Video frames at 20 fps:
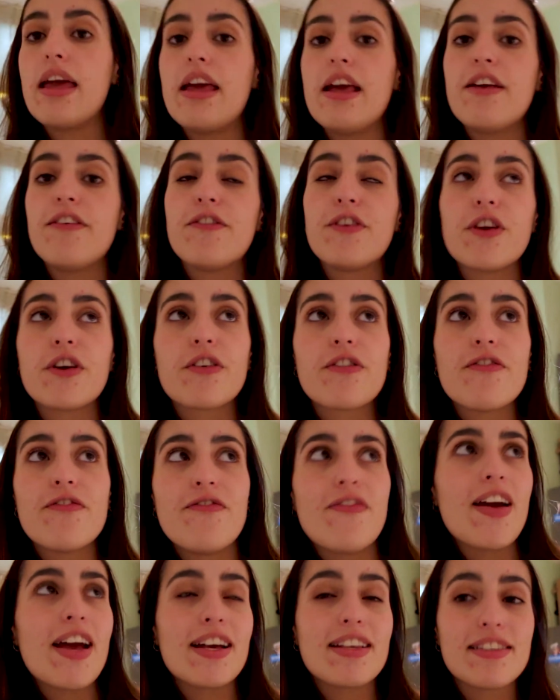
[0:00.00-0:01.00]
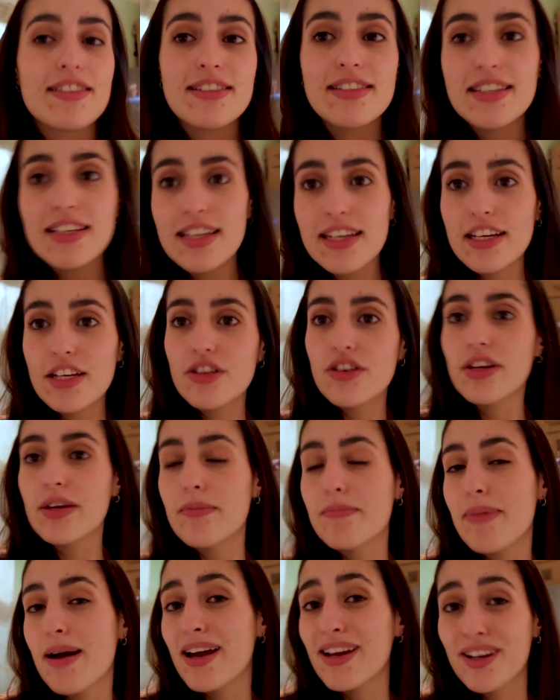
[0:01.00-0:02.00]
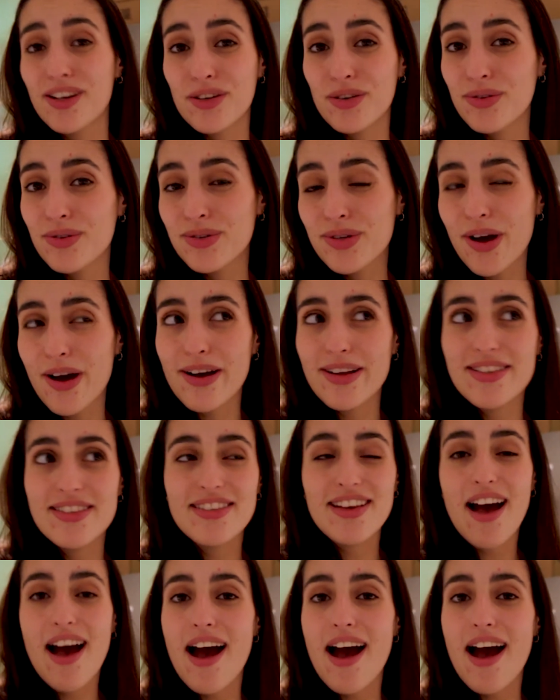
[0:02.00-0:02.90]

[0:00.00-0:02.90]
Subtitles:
If you're fancy, you can buy croutons.